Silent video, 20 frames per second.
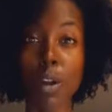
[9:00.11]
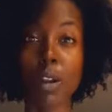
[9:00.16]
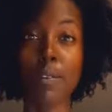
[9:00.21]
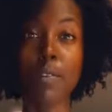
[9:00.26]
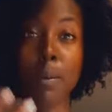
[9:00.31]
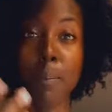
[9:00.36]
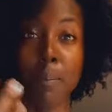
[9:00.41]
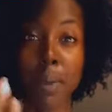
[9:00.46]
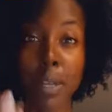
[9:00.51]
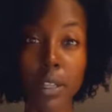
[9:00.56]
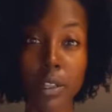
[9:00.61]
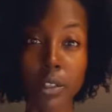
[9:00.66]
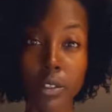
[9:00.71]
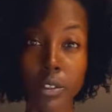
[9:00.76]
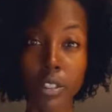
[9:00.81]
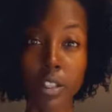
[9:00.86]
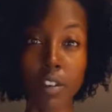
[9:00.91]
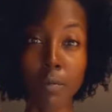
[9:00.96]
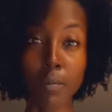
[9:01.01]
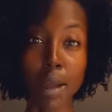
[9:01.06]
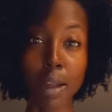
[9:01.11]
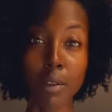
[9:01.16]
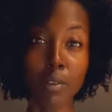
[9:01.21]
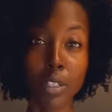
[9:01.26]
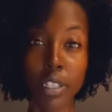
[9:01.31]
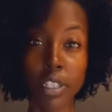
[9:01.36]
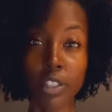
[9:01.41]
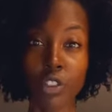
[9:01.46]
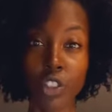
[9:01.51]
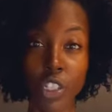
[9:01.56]
of the pillars of my
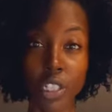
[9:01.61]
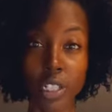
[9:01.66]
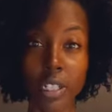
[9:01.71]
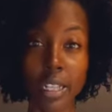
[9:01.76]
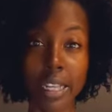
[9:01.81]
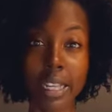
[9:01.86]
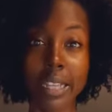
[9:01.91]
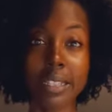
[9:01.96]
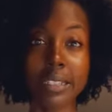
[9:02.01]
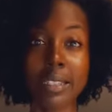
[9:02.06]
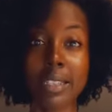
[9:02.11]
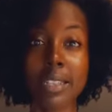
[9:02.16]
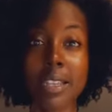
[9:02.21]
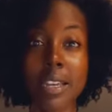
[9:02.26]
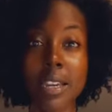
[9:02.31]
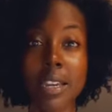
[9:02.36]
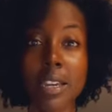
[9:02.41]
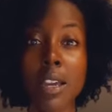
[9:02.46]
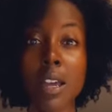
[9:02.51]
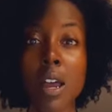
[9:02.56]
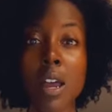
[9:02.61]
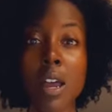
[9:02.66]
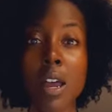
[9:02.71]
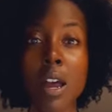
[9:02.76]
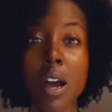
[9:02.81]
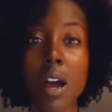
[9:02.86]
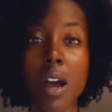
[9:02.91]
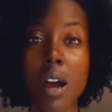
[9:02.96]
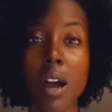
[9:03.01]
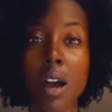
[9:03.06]
religion is the
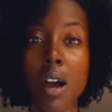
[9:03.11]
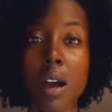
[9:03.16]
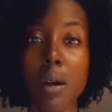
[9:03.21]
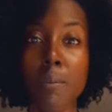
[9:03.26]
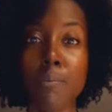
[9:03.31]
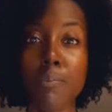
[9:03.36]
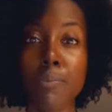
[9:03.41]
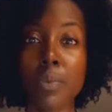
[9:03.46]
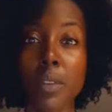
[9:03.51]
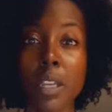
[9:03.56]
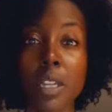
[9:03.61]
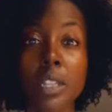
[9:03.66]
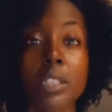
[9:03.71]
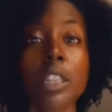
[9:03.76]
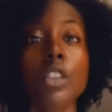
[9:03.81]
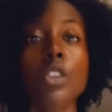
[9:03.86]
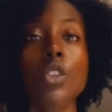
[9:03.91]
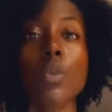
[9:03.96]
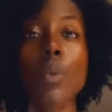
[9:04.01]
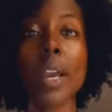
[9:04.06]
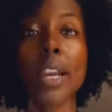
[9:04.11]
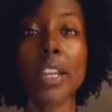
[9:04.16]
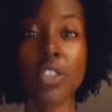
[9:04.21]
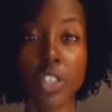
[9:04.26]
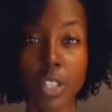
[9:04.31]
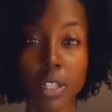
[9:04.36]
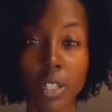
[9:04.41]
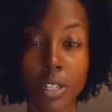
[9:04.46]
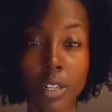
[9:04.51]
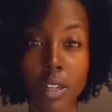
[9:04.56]
um,
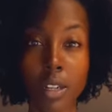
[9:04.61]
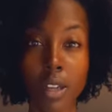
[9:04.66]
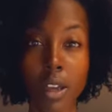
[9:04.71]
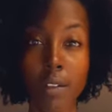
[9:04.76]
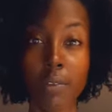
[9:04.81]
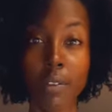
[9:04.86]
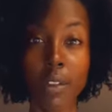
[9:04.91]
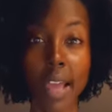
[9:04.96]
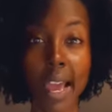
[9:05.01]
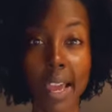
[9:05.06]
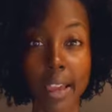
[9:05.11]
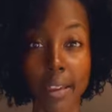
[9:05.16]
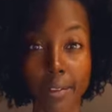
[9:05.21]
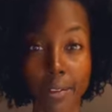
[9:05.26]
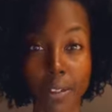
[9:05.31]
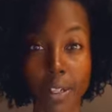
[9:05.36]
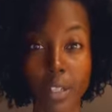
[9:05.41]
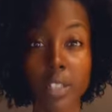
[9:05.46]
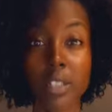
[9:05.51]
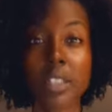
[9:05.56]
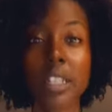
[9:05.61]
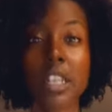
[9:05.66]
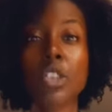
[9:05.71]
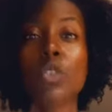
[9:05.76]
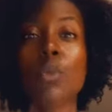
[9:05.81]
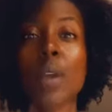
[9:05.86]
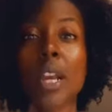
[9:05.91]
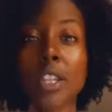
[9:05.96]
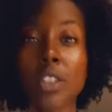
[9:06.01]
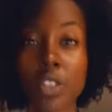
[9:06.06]
continuation of life
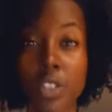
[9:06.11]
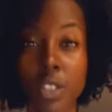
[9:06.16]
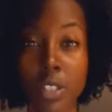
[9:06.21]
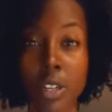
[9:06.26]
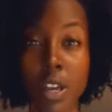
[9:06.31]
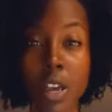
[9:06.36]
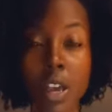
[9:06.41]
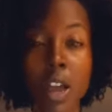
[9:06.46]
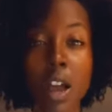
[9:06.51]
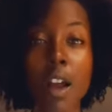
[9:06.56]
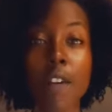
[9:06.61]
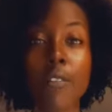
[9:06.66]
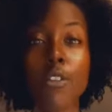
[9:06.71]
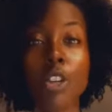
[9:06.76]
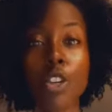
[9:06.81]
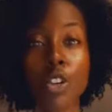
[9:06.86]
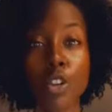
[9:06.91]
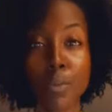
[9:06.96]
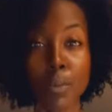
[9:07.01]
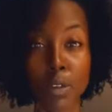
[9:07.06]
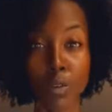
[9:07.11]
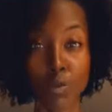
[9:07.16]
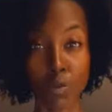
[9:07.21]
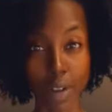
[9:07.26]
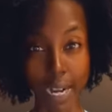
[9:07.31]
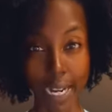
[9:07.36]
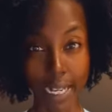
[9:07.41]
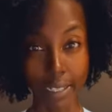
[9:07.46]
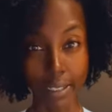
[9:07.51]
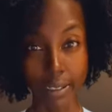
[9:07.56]
continuation of the human
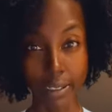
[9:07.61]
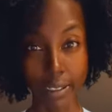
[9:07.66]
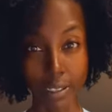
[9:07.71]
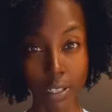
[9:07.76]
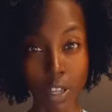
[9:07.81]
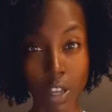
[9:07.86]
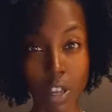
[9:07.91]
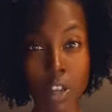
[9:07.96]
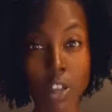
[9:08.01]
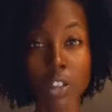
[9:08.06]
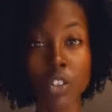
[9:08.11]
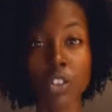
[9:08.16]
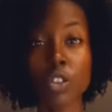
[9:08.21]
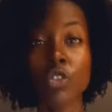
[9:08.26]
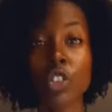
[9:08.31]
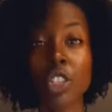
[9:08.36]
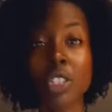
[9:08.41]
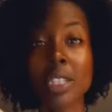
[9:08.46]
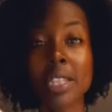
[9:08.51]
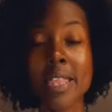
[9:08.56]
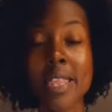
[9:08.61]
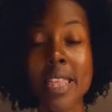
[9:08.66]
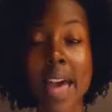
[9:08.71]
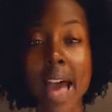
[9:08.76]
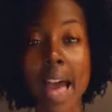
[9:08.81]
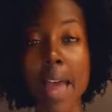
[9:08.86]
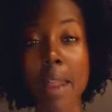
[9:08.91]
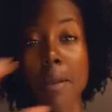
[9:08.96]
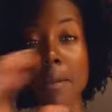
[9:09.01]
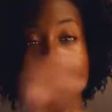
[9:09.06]
race so just
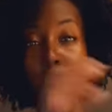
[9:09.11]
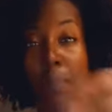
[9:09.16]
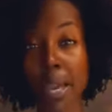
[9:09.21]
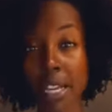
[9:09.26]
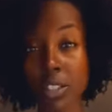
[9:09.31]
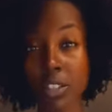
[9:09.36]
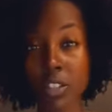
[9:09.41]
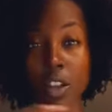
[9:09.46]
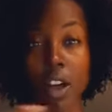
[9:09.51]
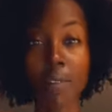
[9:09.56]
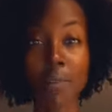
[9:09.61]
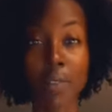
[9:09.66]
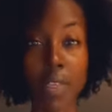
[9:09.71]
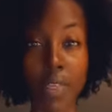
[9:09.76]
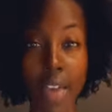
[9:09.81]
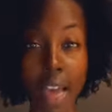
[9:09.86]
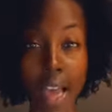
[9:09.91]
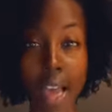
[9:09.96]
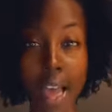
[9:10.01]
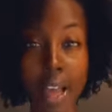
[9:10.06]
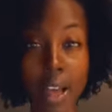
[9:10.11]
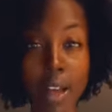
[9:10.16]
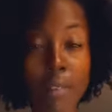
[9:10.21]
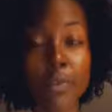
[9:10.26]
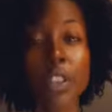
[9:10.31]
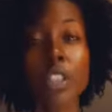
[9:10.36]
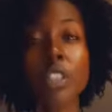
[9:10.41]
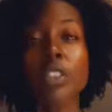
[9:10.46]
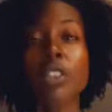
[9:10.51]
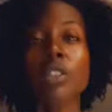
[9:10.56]
that based off of that
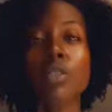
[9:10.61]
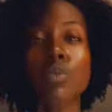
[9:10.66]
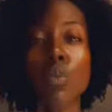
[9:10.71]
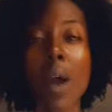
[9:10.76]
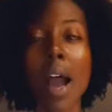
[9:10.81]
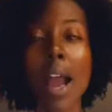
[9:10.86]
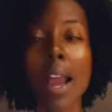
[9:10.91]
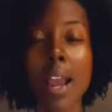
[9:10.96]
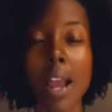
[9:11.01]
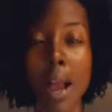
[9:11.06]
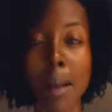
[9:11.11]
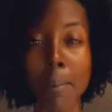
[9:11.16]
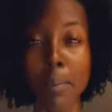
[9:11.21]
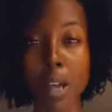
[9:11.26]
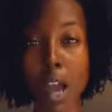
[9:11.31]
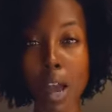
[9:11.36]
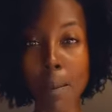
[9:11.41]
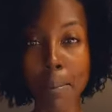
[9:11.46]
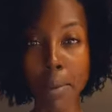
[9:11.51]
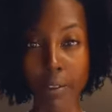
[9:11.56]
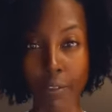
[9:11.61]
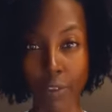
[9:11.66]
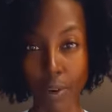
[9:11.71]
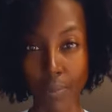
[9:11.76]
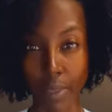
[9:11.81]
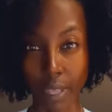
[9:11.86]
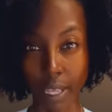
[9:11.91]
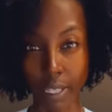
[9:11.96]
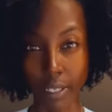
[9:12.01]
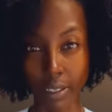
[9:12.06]
this is why i'm coming
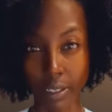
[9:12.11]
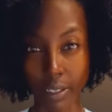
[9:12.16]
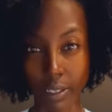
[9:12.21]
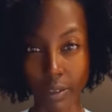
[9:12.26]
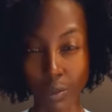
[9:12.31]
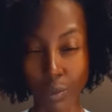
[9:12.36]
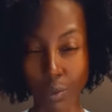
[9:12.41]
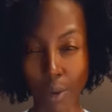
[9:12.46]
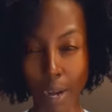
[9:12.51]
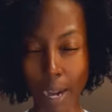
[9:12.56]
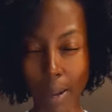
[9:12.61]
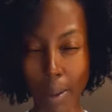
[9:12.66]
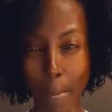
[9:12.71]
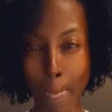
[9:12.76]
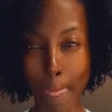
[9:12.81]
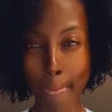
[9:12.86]
from this right